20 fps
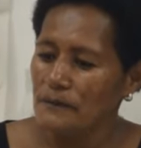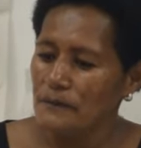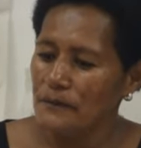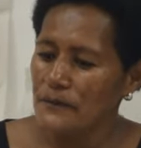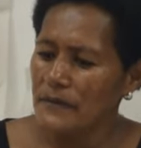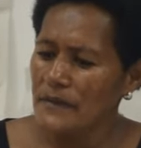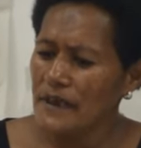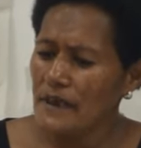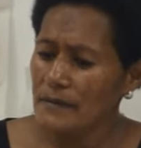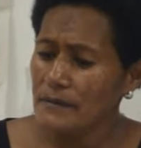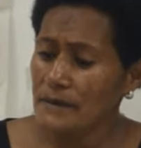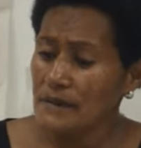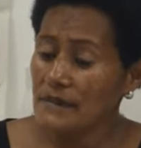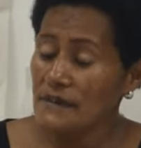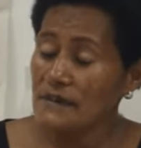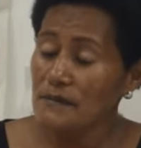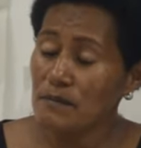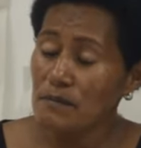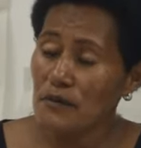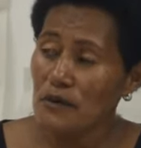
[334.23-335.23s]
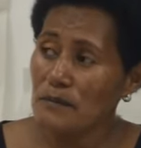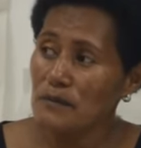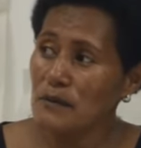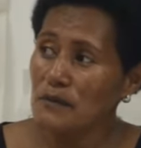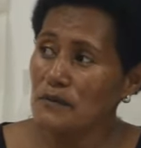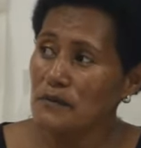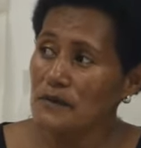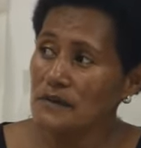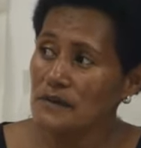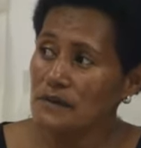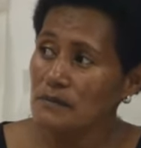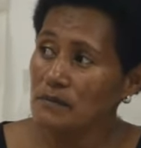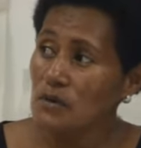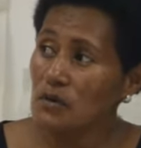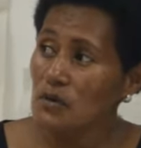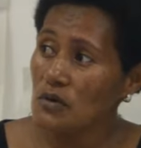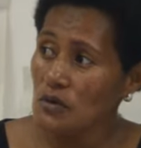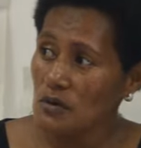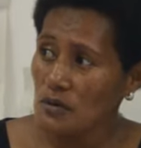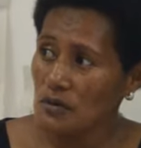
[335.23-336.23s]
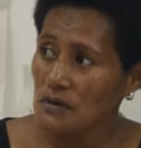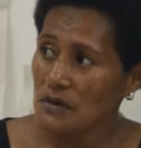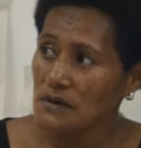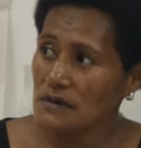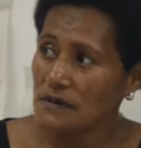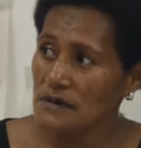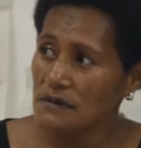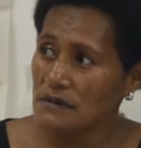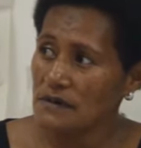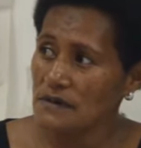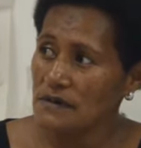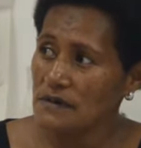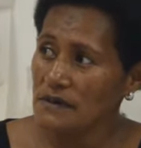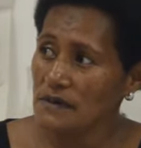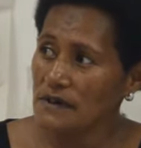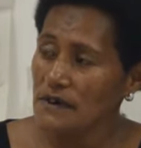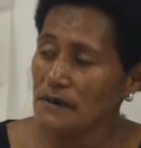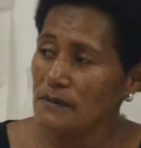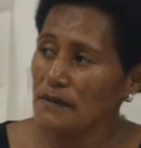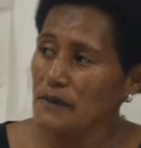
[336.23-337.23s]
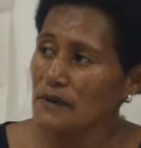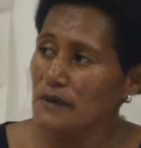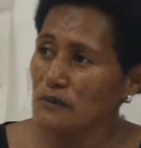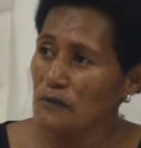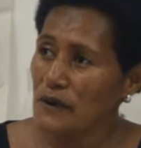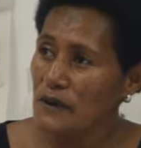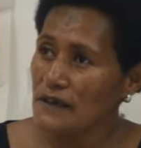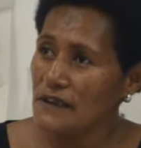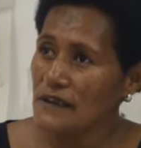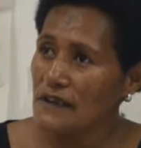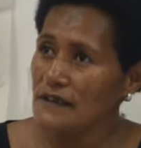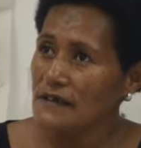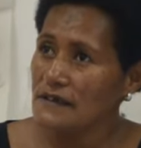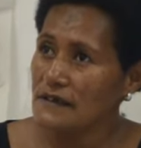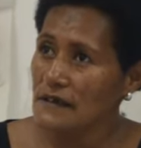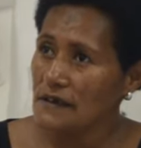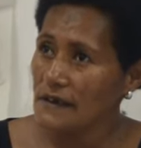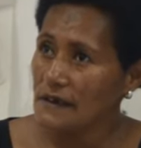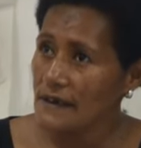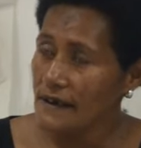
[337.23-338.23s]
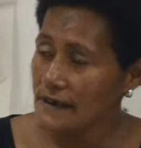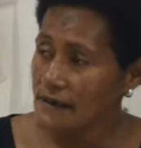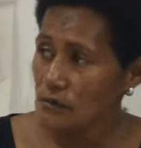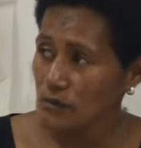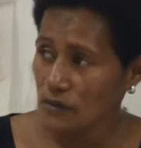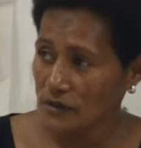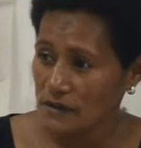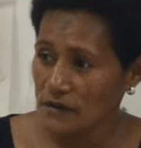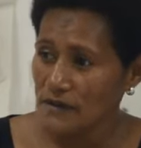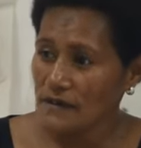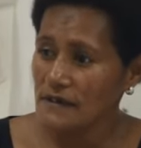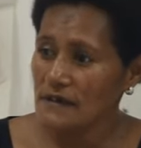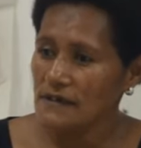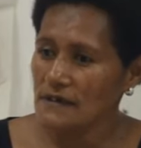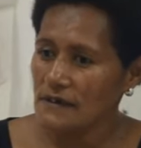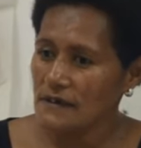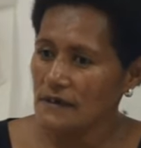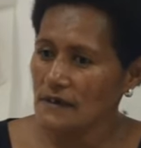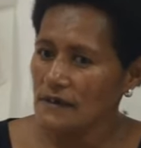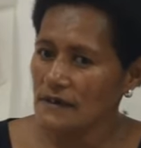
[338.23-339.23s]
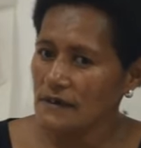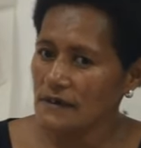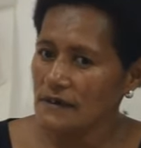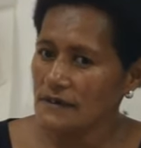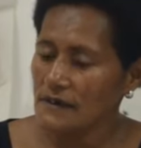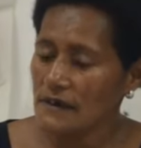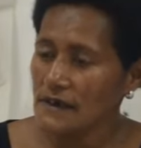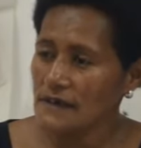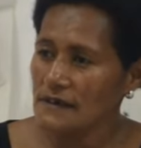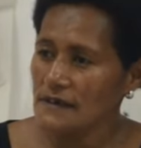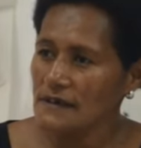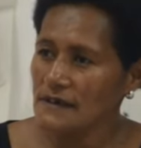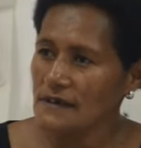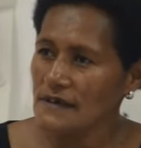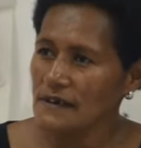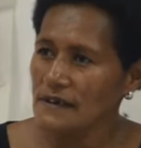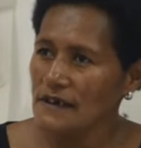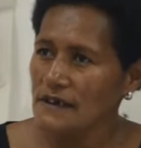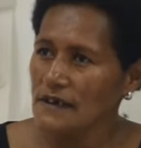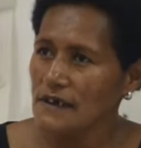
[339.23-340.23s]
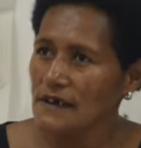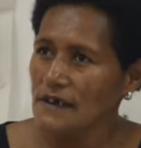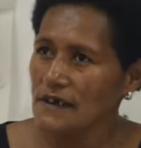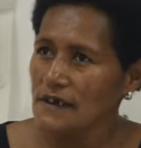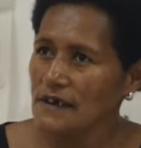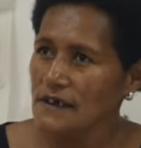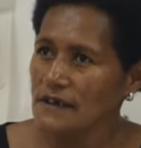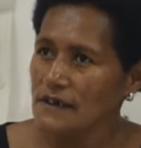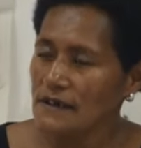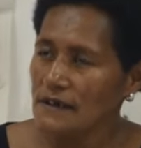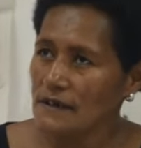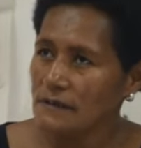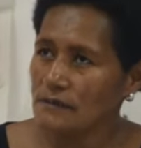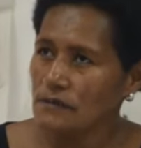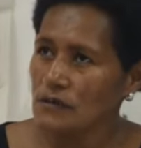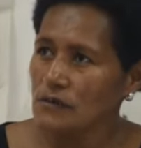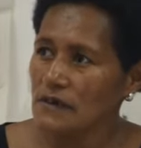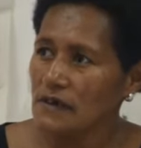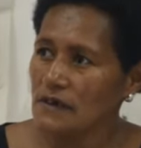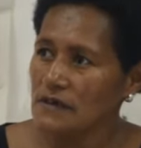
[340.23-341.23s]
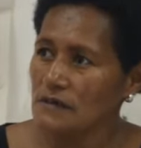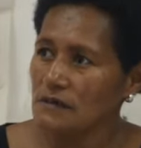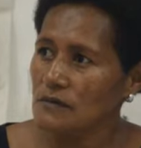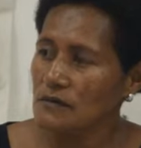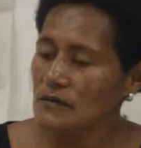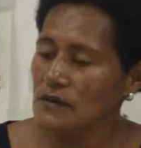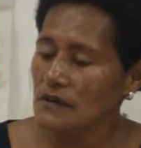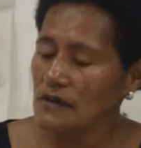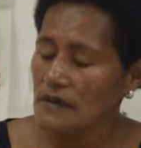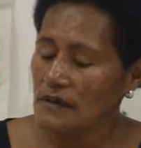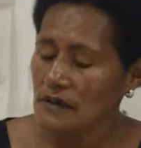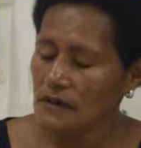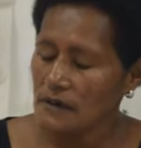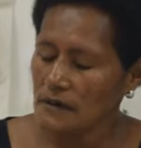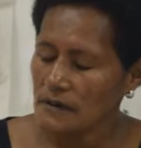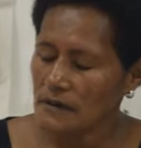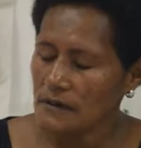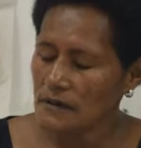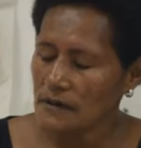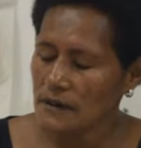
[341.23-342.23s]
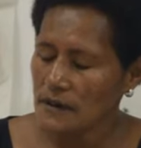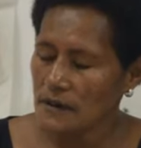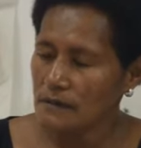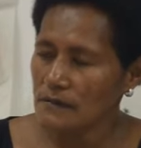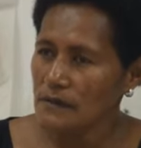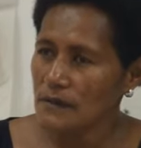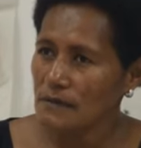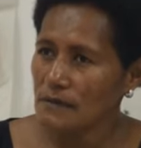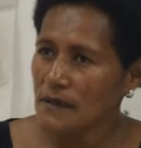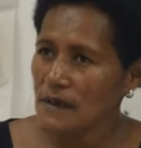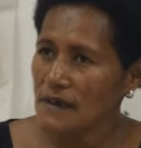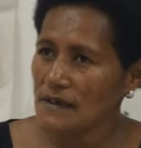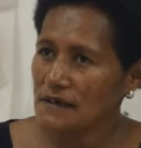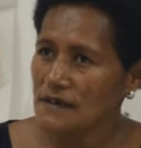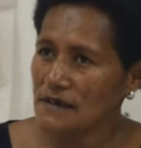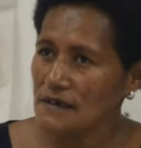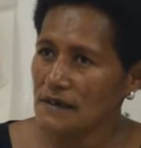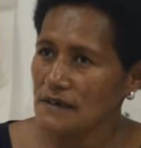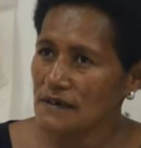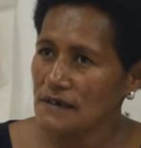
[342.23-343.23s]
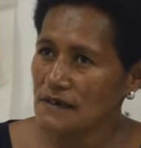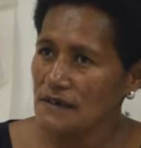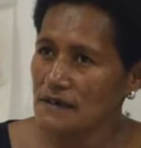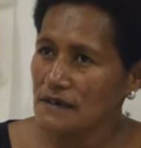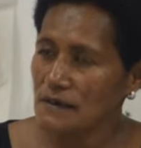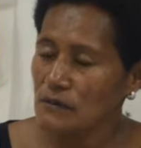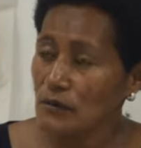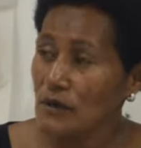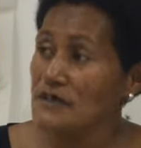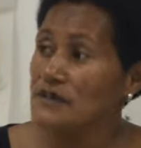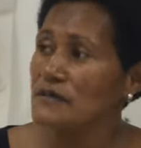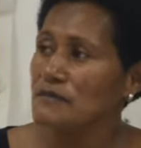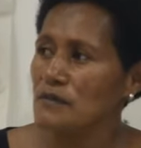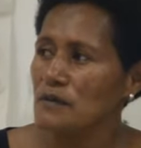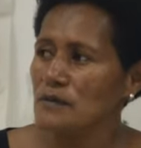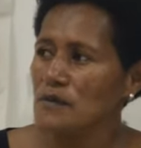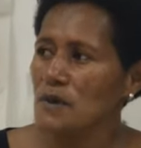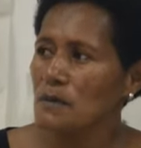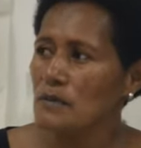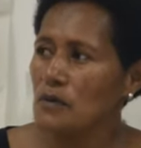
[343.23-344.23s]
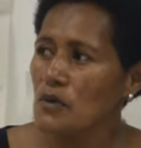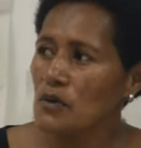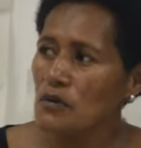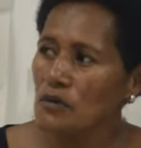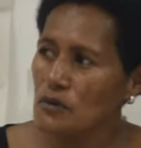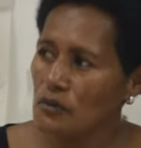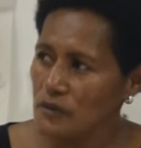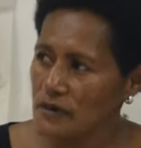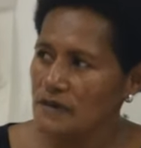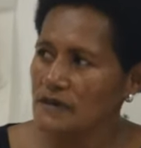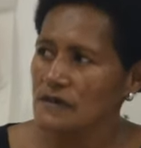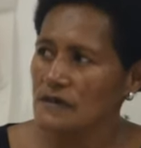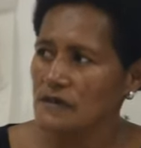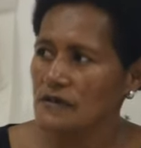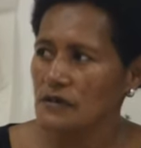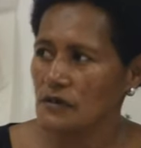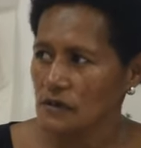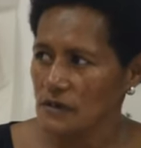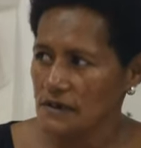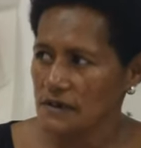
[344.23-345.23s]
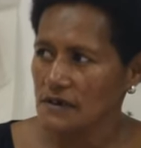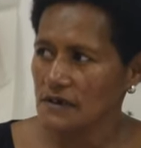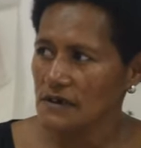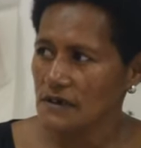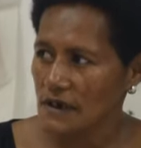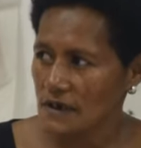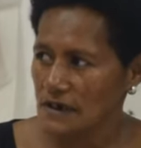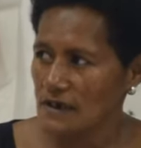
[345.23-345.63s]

they're having this problem with the borehole. Even when there is less water in this dry season, they have to get have their bath and washing from the borehole, which is salty. Right?